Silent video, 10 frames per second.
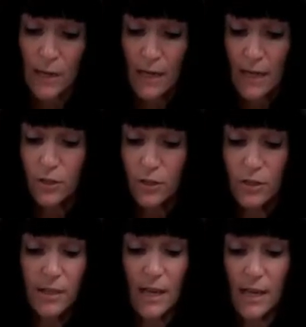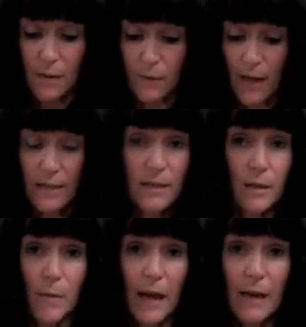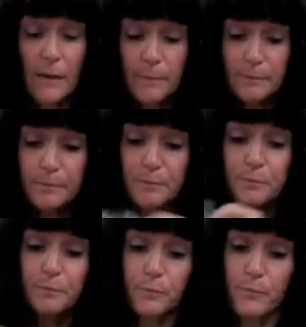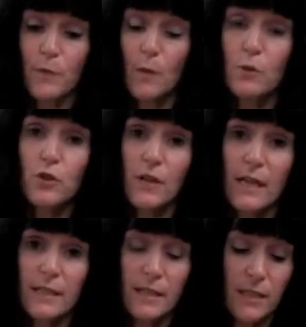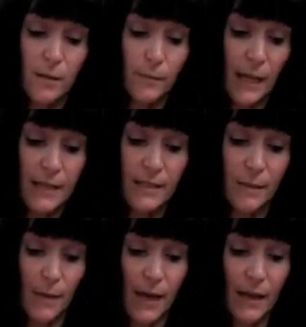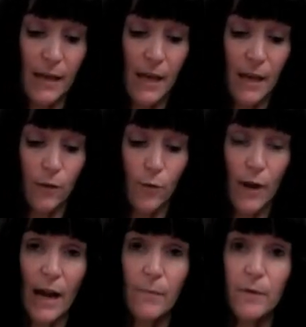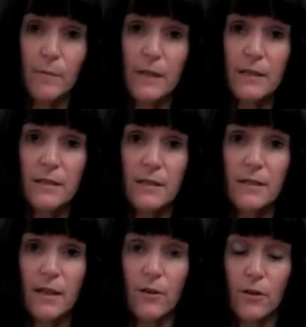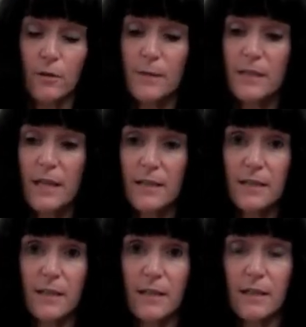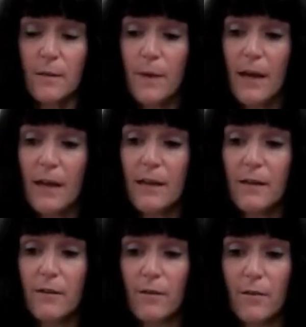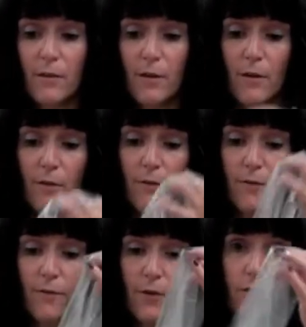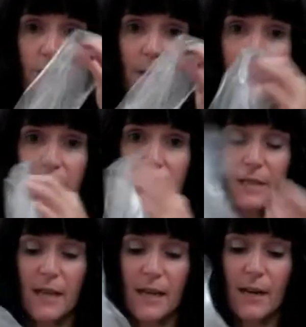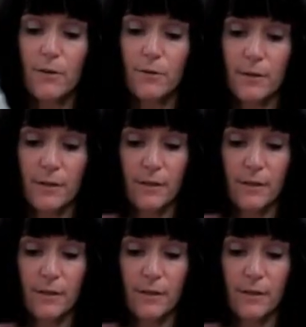is just take a plastic bag, put your hand into the plastic bag and grab the pieces that are going to be tested in the bag, fold the bag inside out,